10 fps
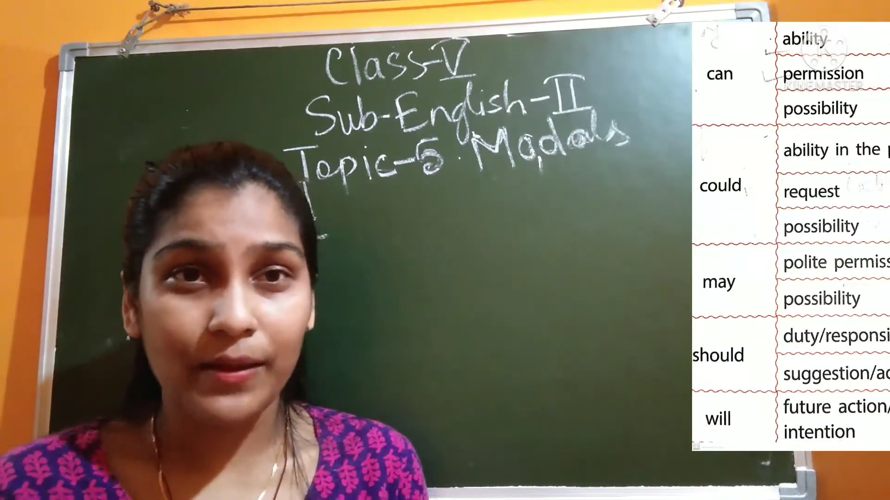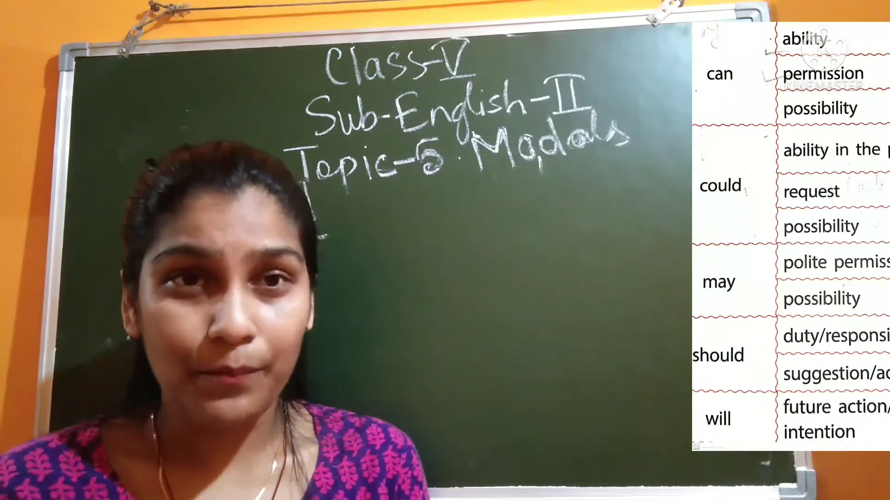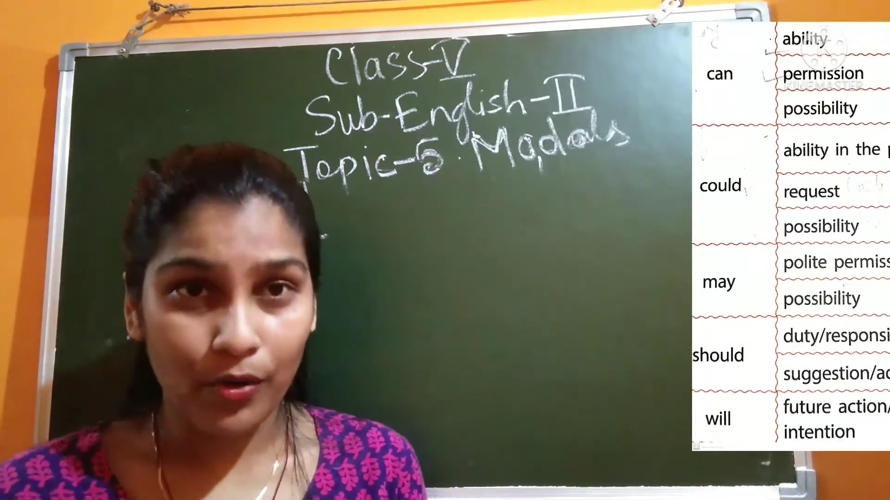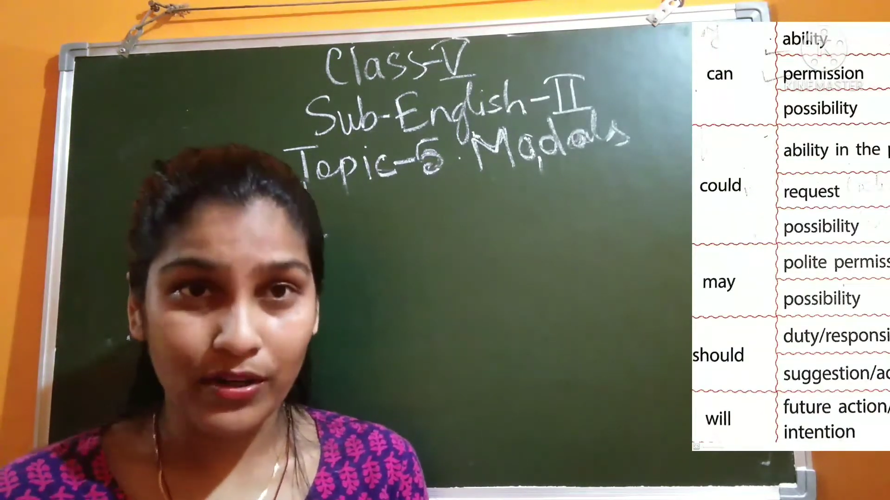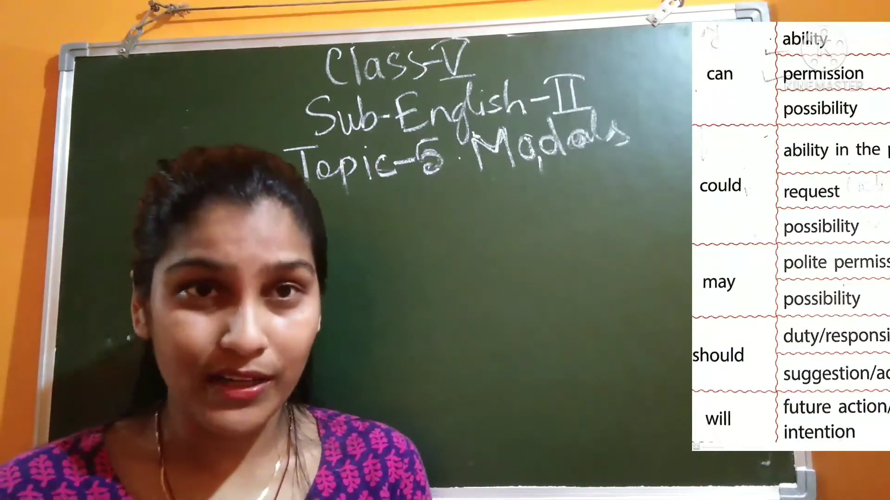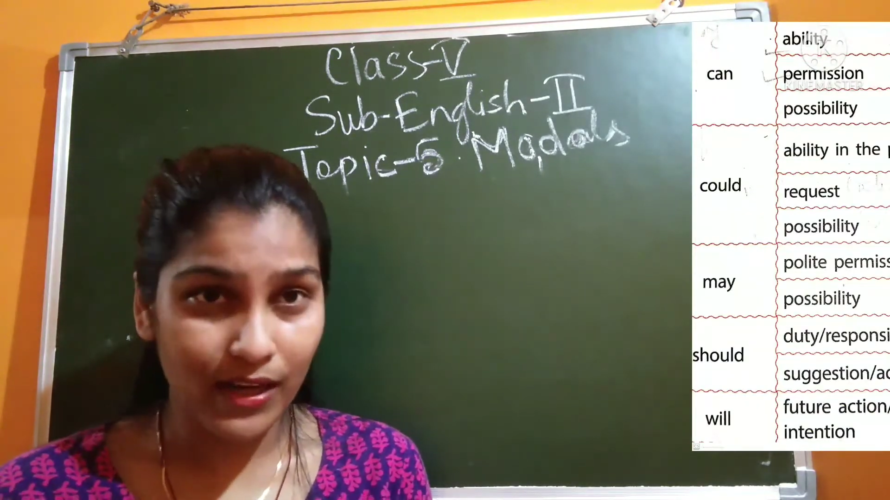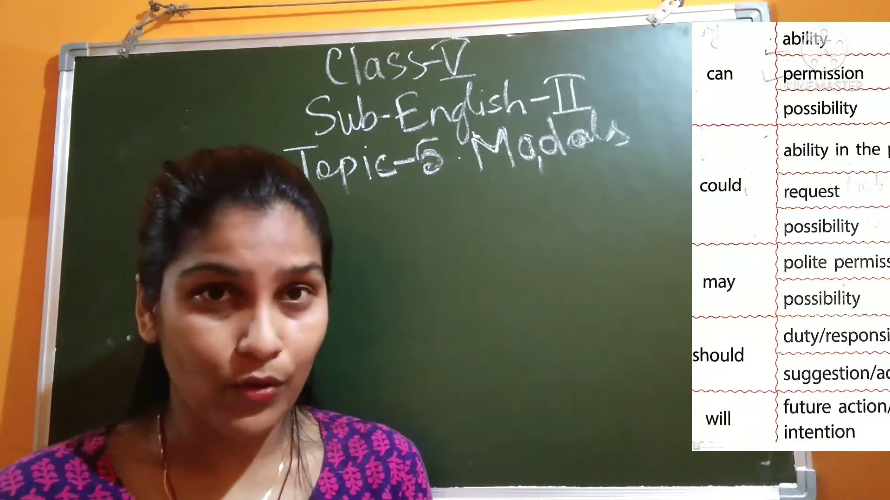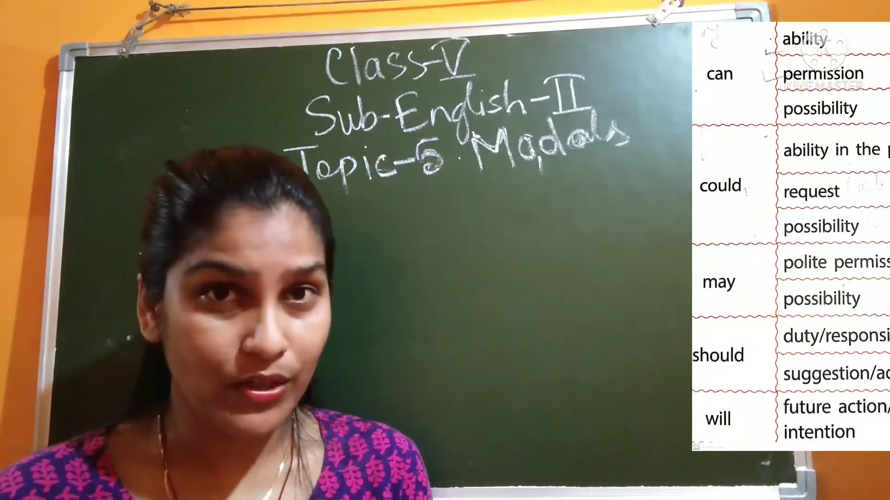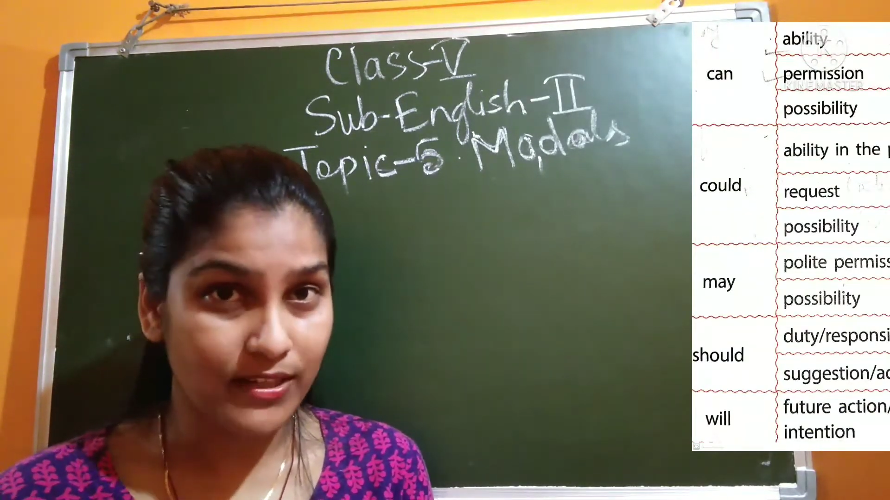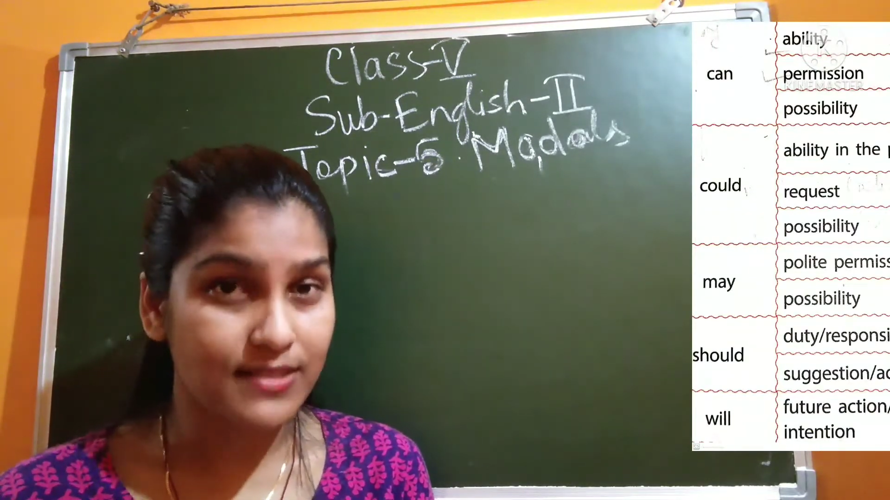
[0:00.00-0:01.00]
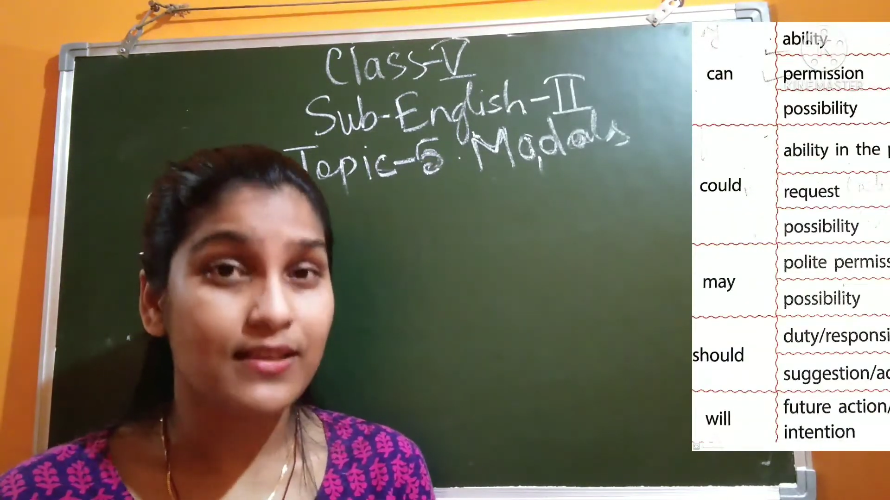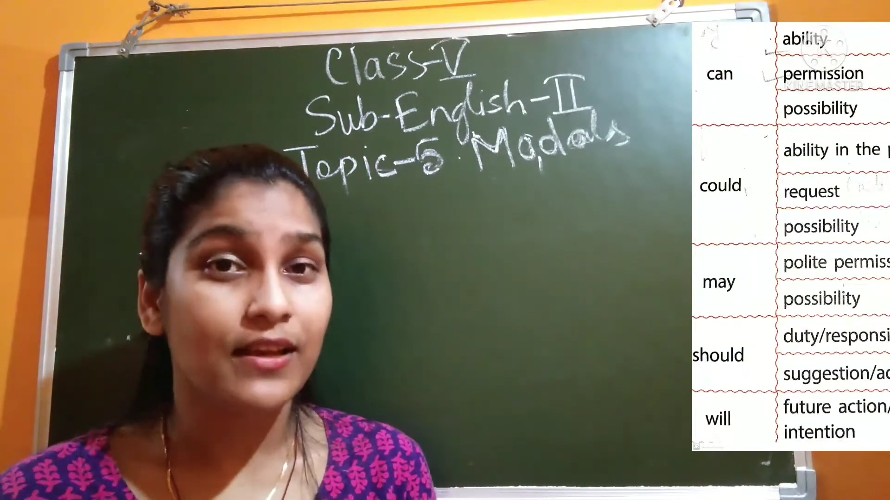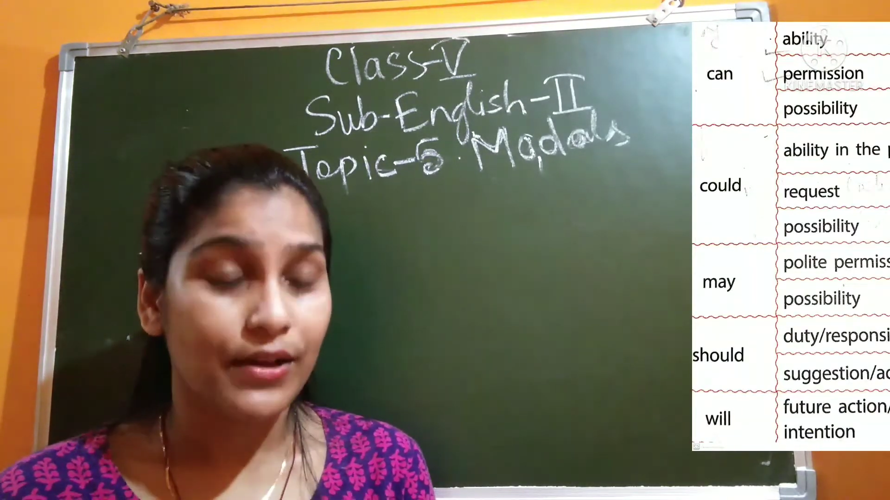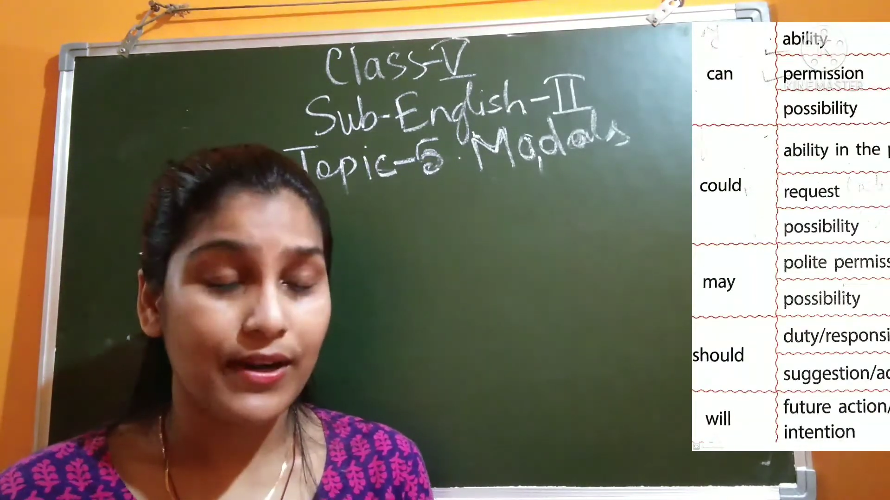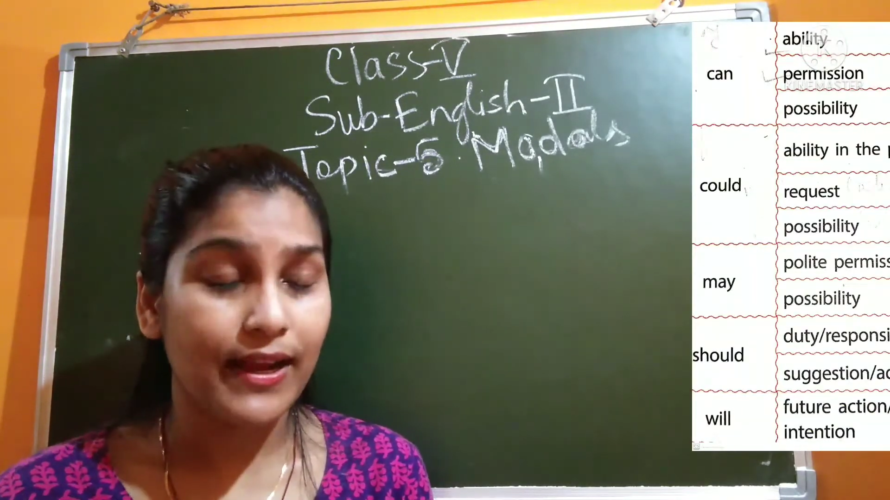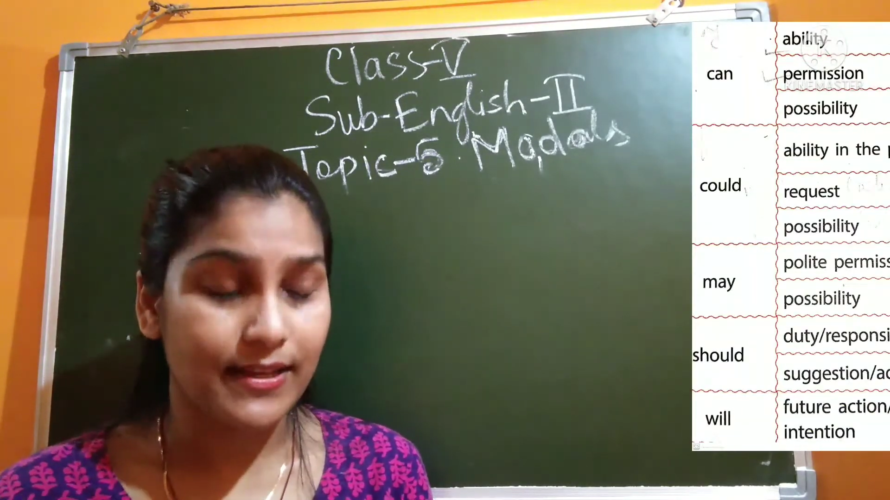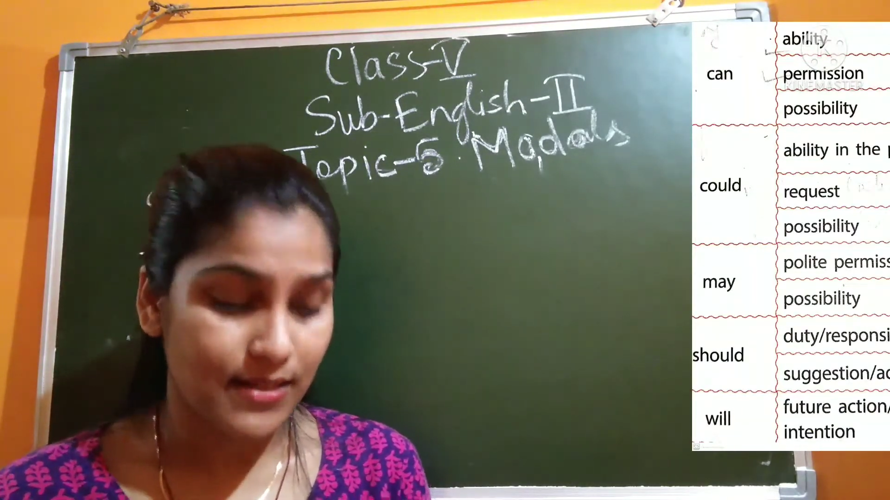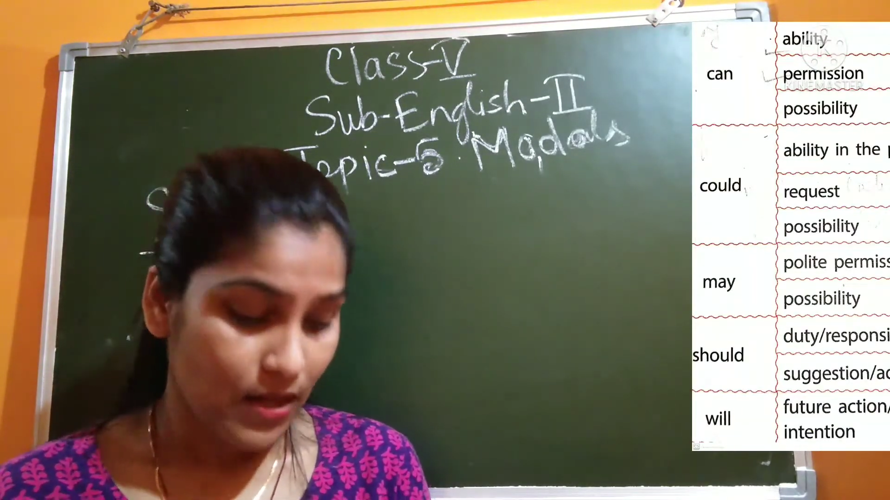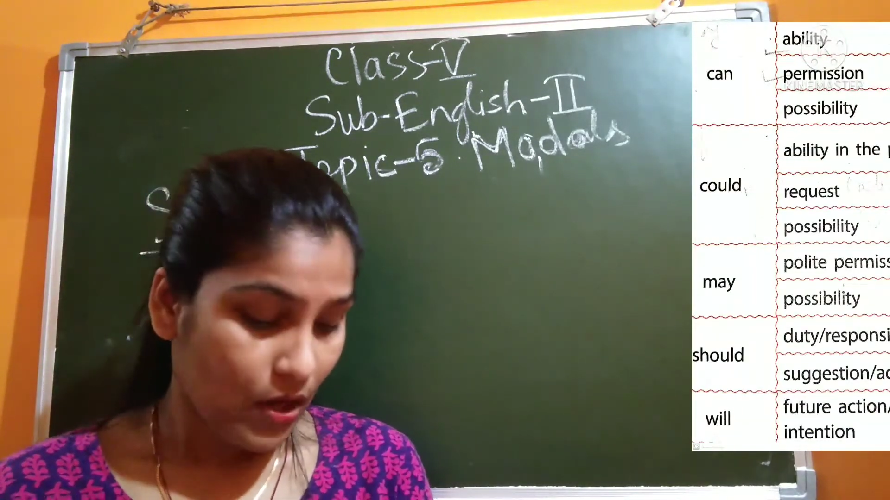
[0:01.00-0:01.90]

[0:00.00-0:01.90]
important nowadays, right?